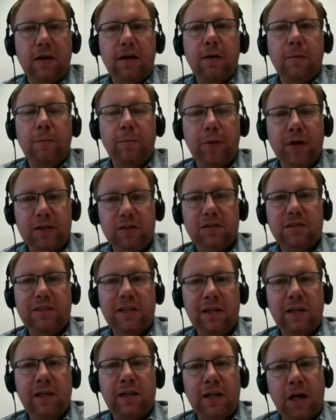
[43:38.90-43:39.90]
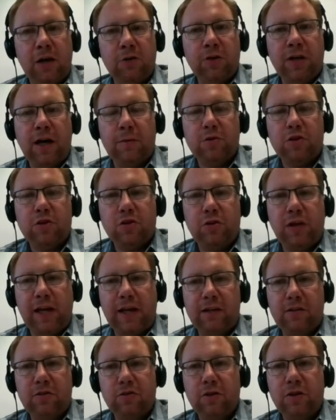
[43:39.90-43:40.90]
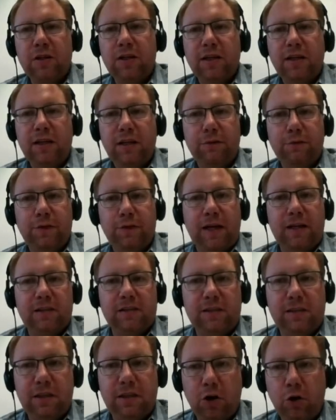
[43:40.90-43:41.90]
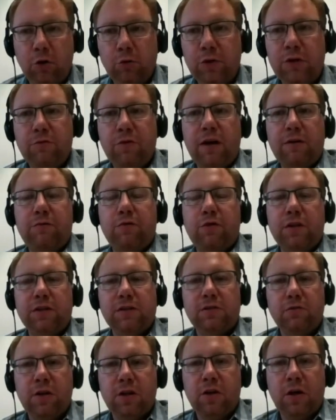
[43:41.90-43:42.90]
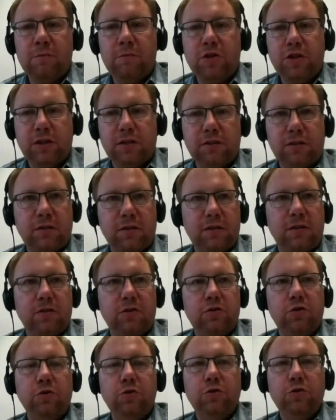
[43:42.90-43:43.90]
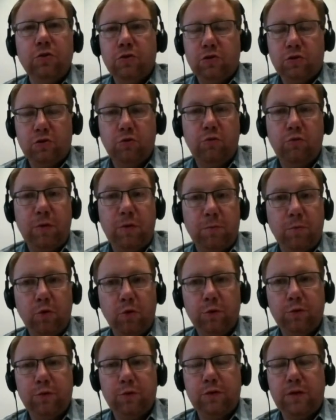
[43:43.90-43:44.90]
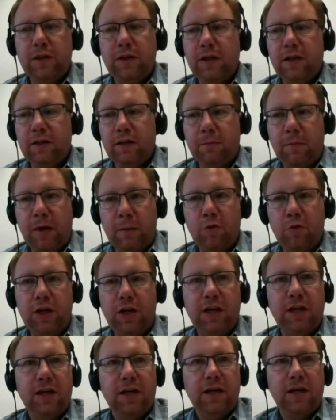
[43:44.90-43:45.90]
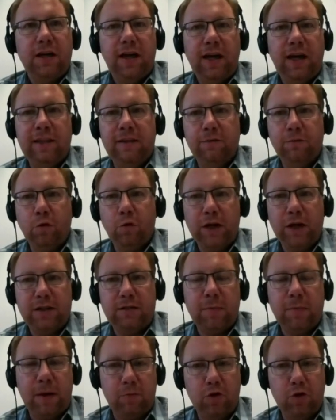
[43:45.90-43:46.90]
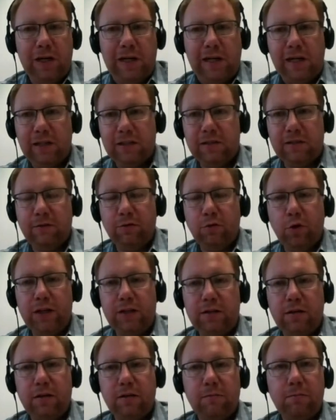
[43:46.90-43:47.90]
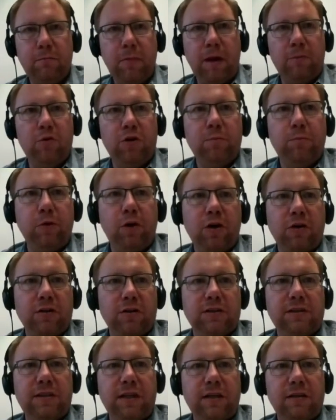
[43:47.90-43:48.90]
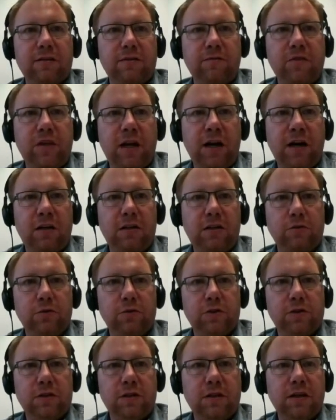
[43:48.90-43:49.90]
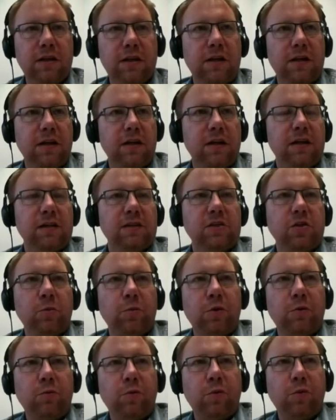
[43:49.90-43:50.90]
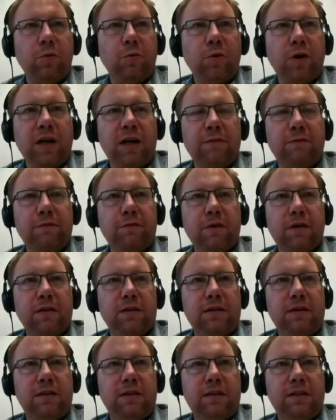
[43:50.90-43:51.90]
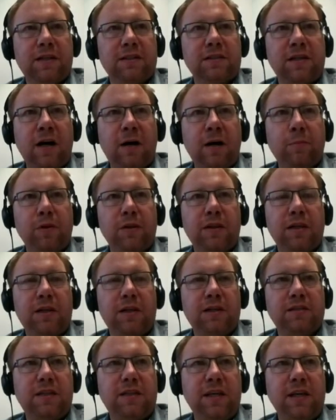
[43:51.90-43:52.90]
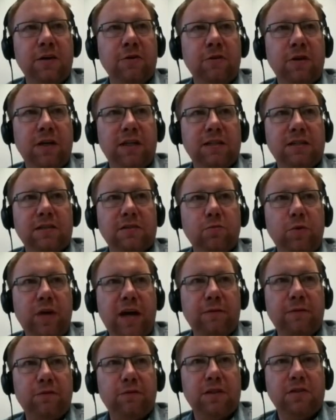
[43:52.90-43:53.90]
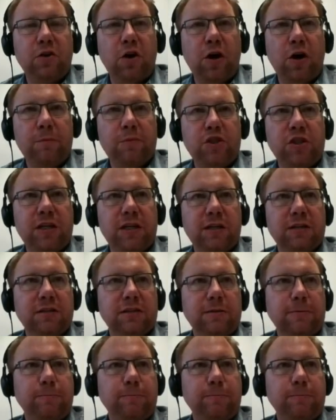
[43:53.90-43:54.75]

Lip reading: but still allow the garbage collector, if that is the only reference to that object, to remove the memory and avoid memory leaks, avoid memory blocks that are unused. So what the example that is here is we have this object,